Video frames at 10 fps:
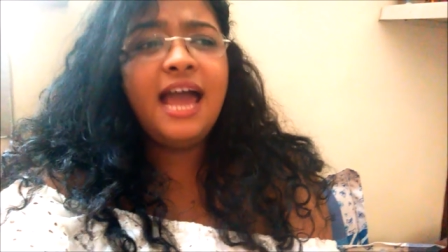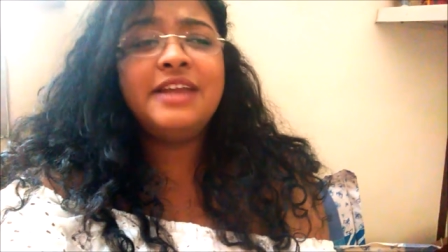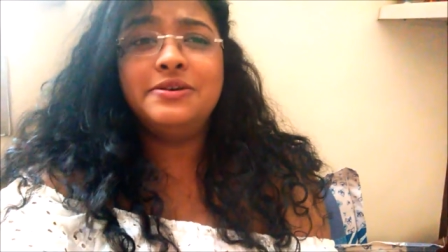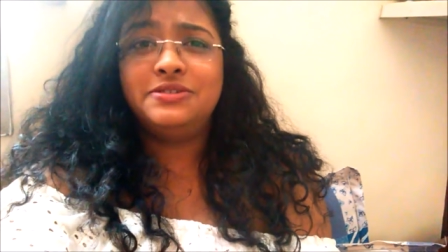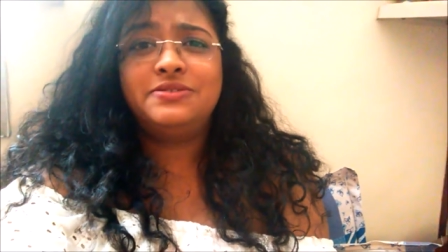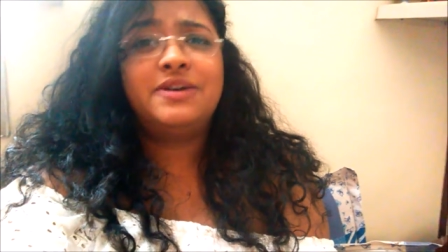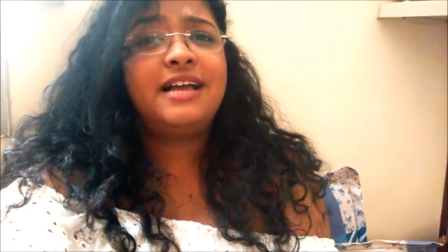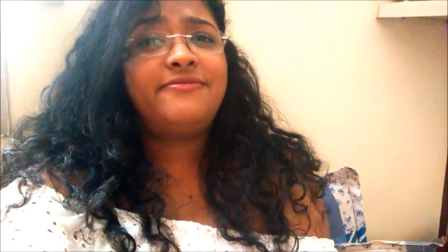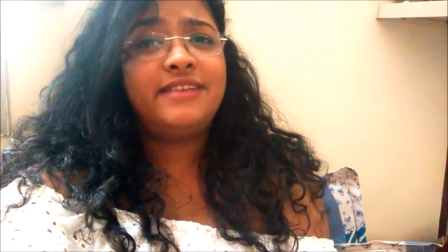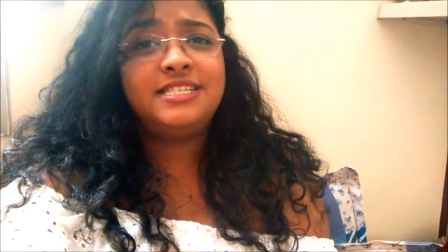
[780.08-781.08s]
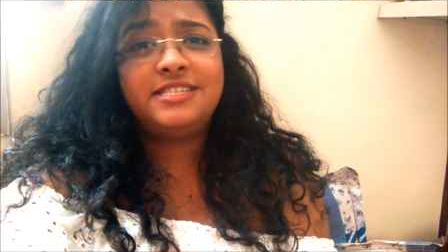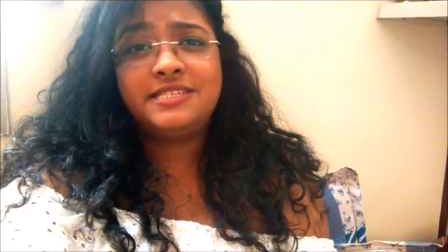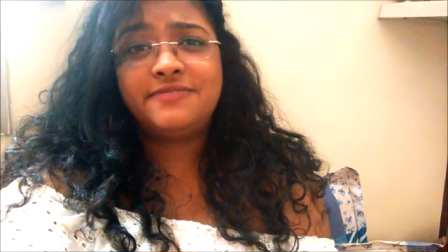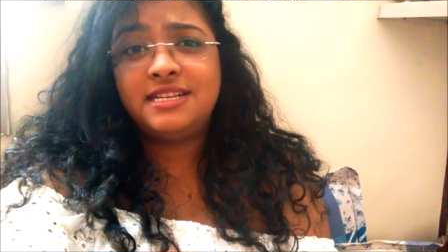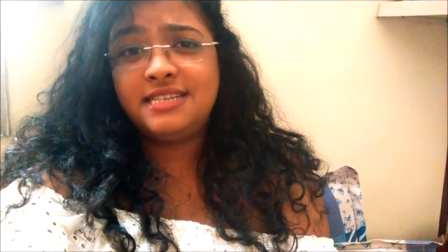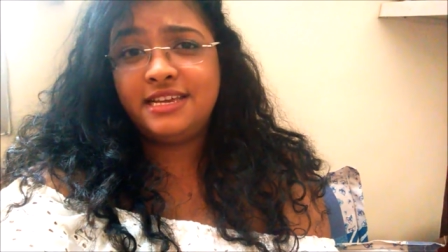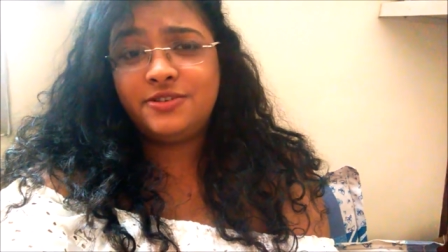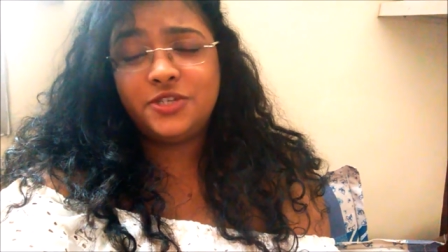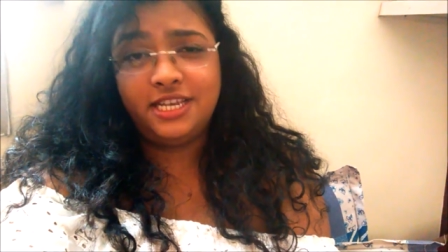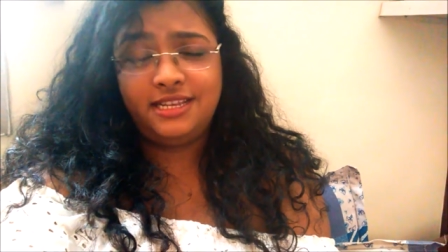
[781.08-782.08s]
don't know, I just felt like
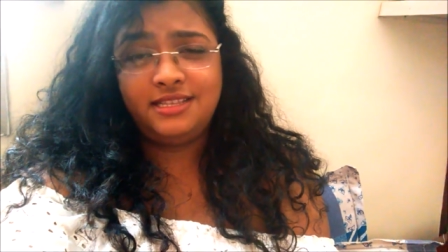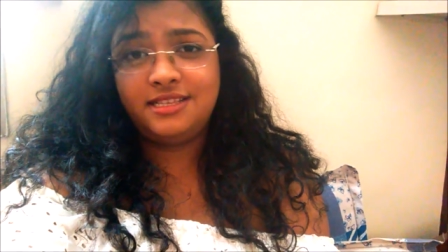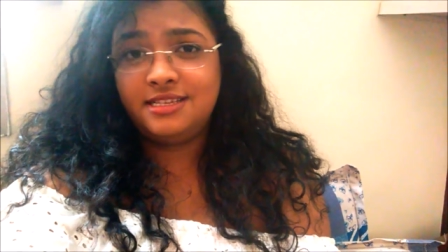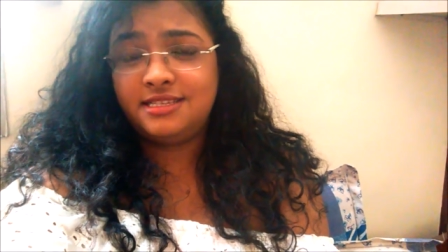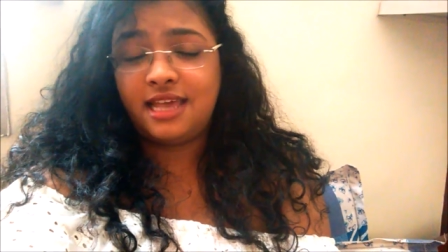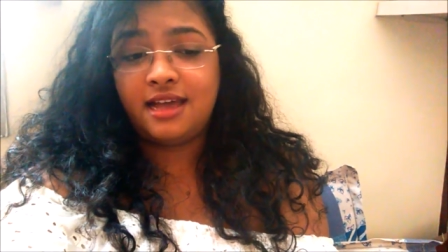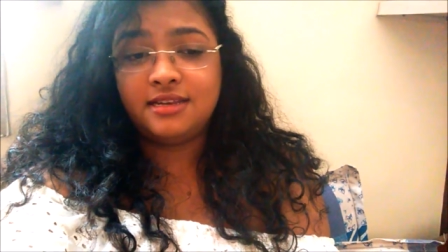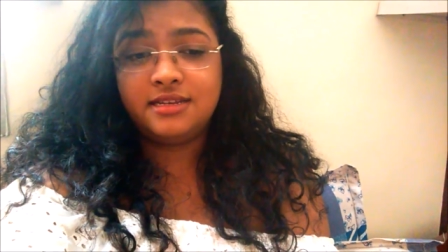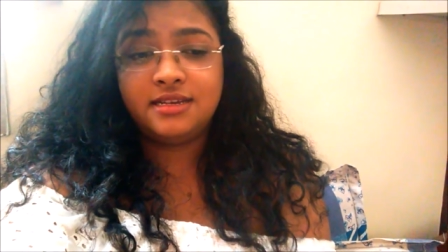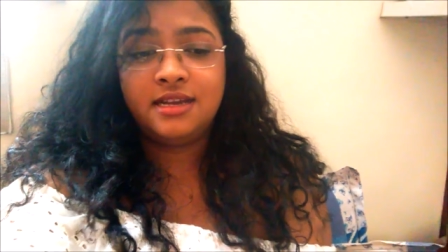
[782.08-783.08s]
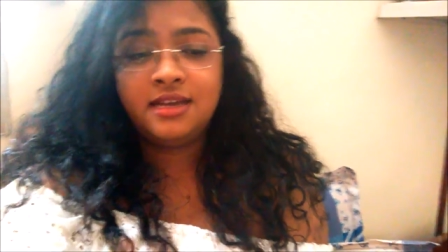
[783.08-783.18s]
sharing this. And